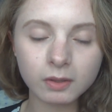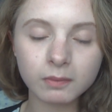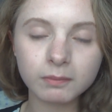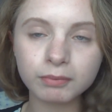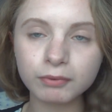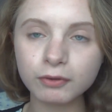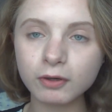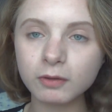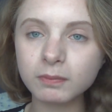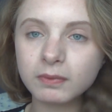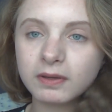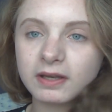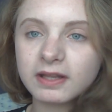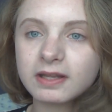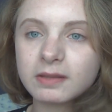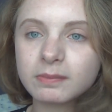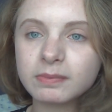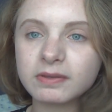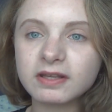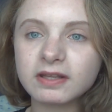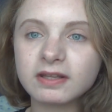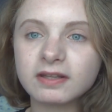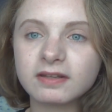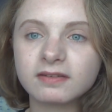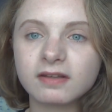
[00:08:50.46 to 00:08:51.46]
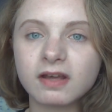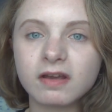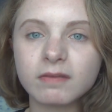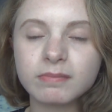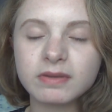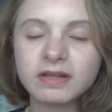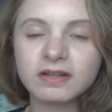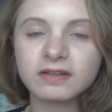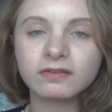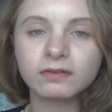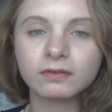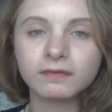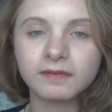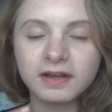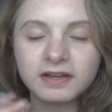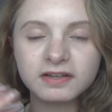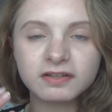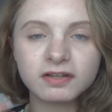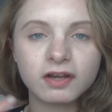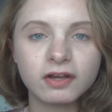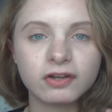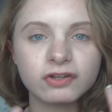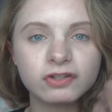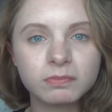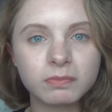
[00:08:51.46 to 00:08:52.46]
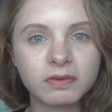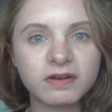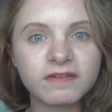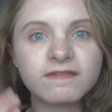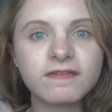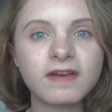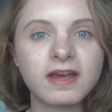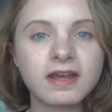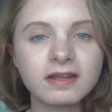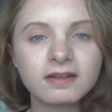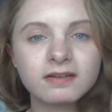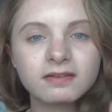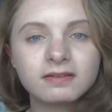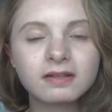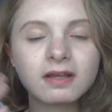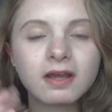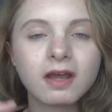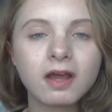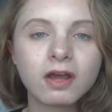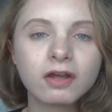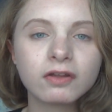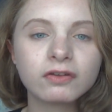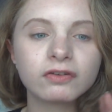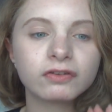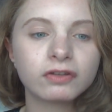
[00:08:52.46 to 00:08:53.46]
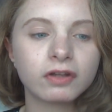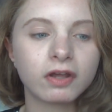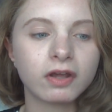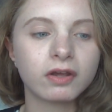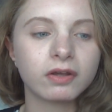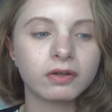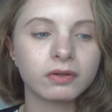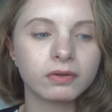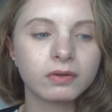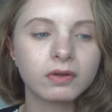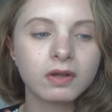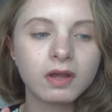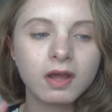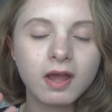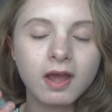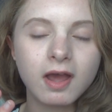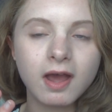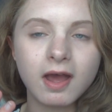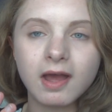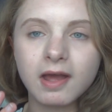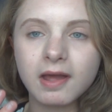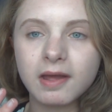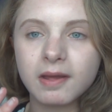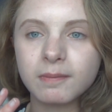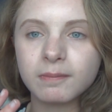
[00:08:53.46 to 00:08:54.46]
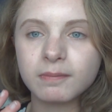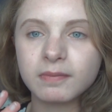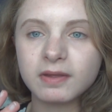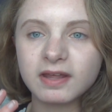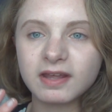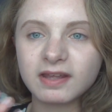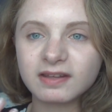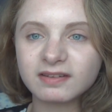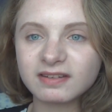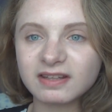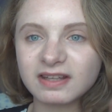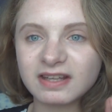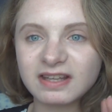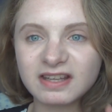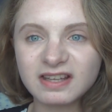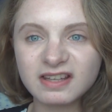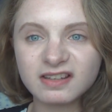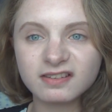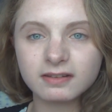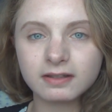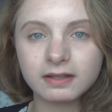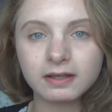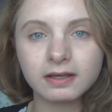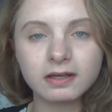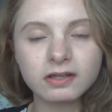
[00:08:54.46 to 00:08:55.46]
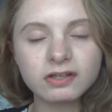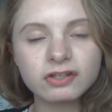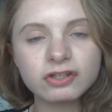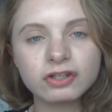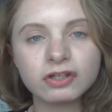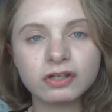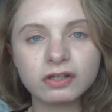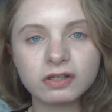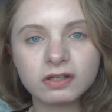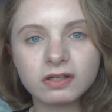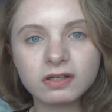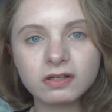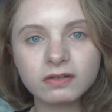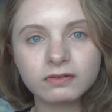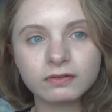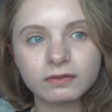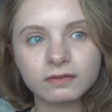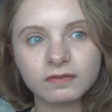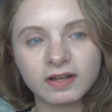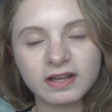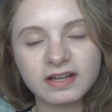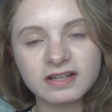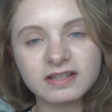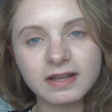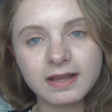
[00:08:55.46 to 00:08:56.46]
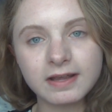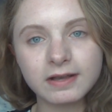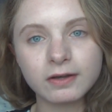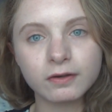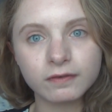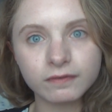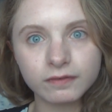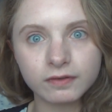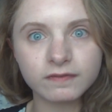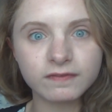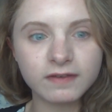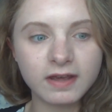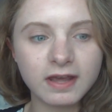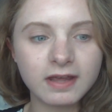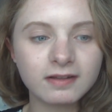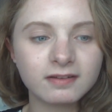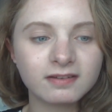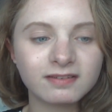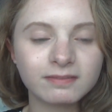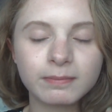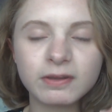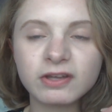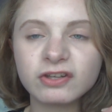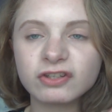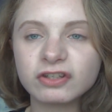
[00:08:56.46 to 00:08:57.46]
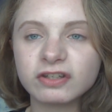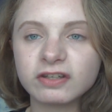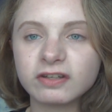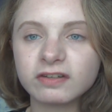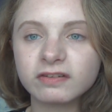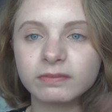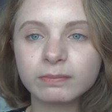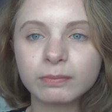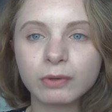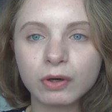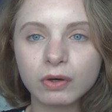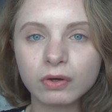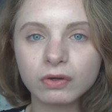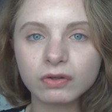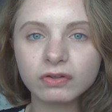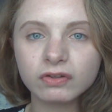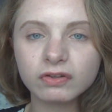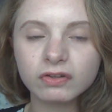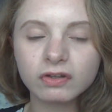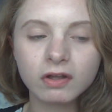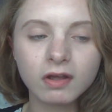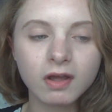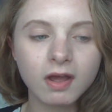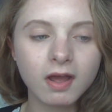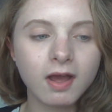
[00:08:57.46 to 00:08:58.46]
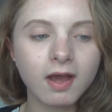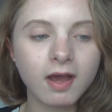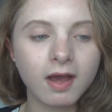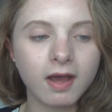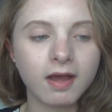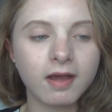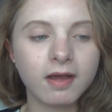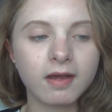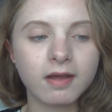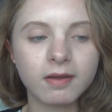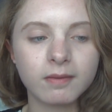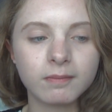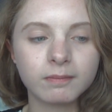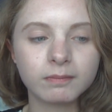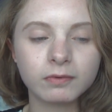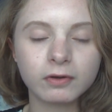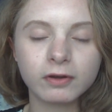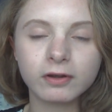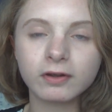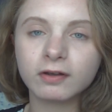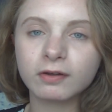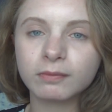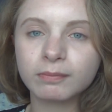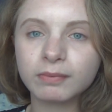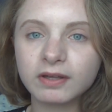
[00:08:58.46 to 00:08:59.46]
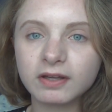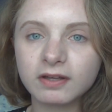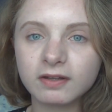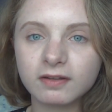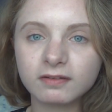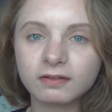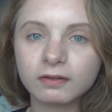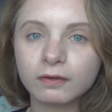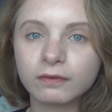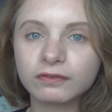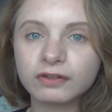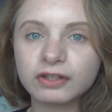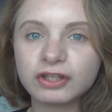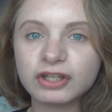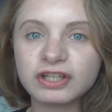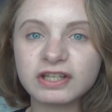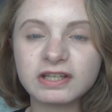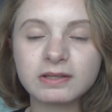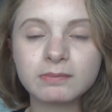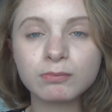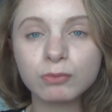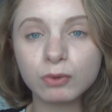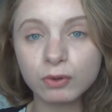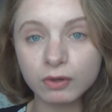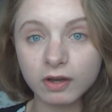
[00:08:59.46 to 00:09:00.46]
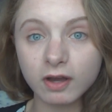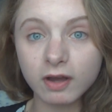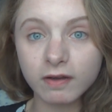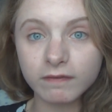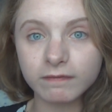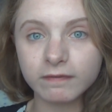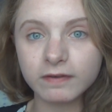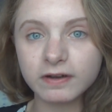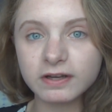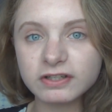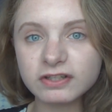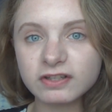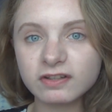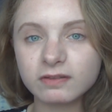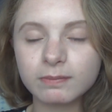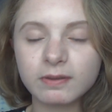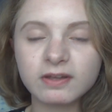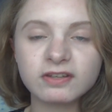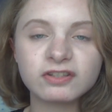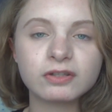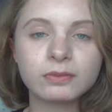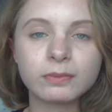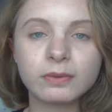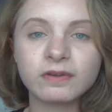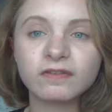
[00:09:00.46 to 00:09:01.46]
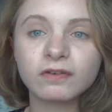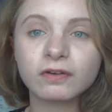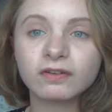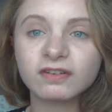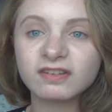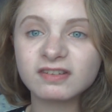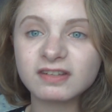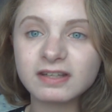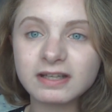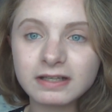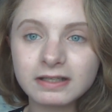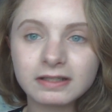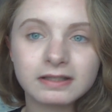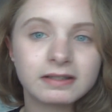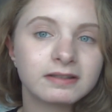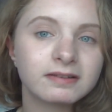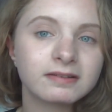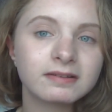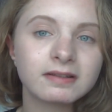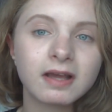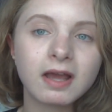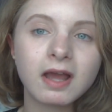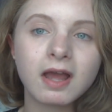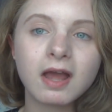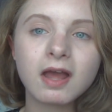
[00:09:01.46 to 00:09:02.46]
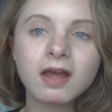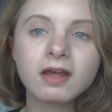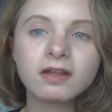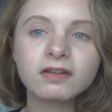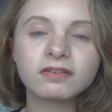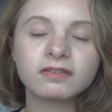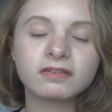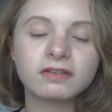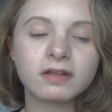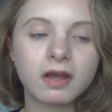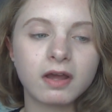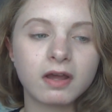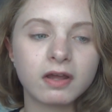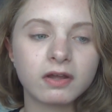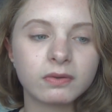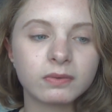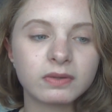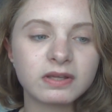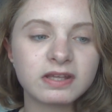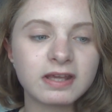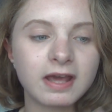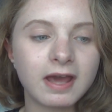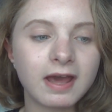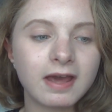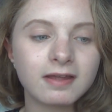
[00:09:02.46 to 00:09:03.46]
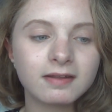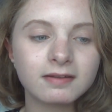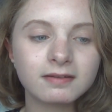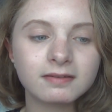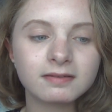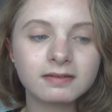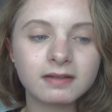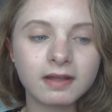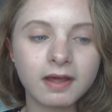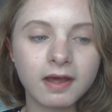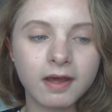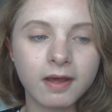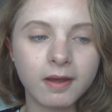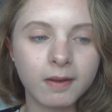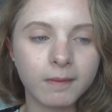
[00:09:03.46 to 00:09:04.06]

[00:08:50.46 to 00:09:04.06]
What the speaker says: probably because I've been sort of like touching my face, so it's easier to sort of like take off your face, especially spots, because obviously you need more coverage, especially with concealers. So yes,